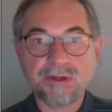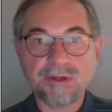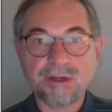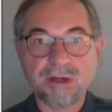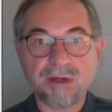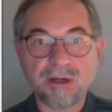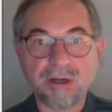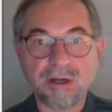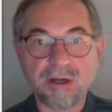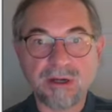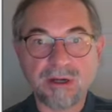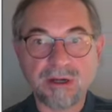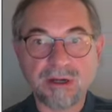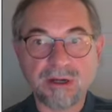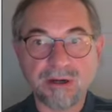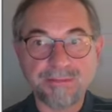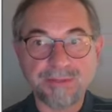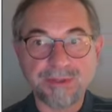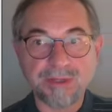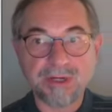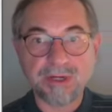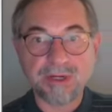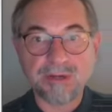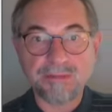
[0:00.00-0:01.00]
Uh, a
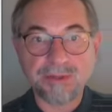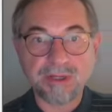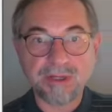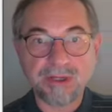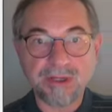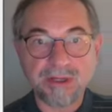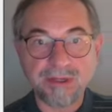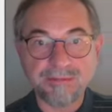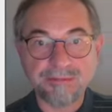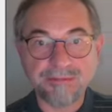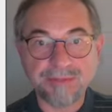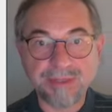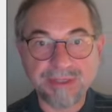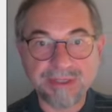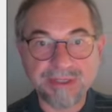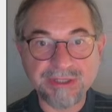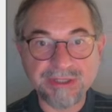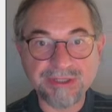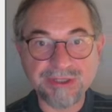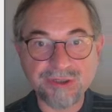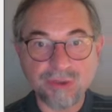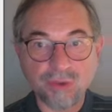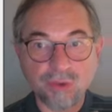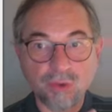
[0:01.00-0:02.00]
parabola
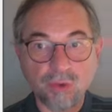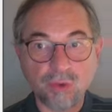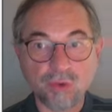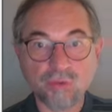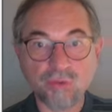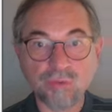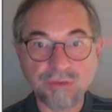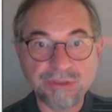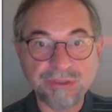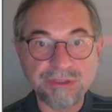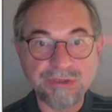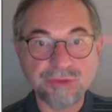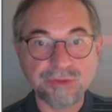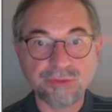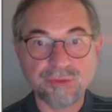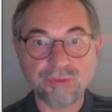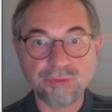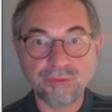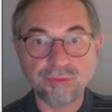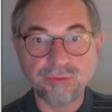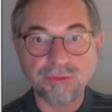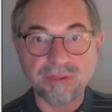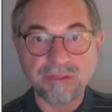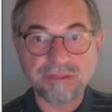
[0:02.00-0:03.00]
appears only
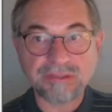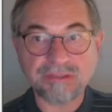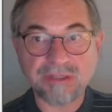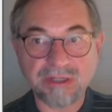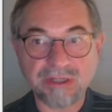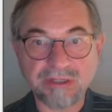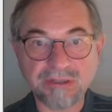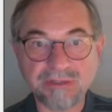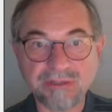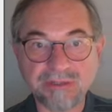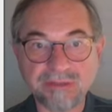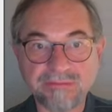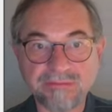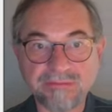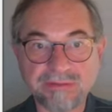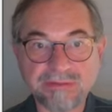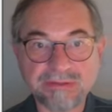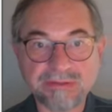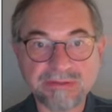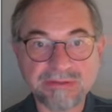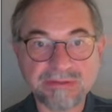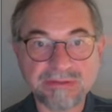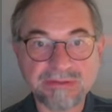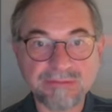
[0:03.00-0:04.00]
through a site
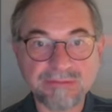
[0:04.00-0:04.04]
event.